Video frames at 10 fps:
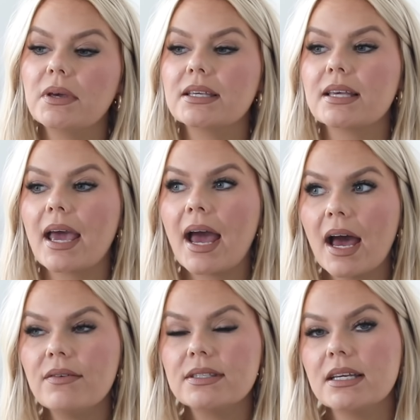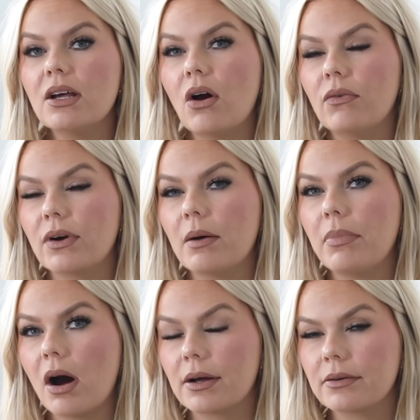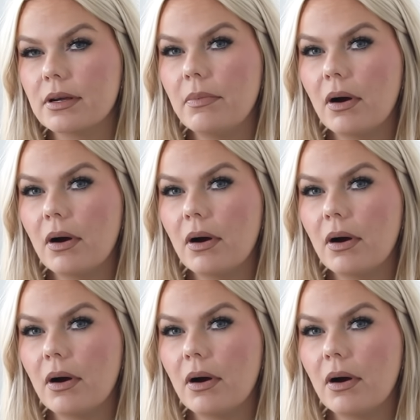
because I have seen it over at Pottery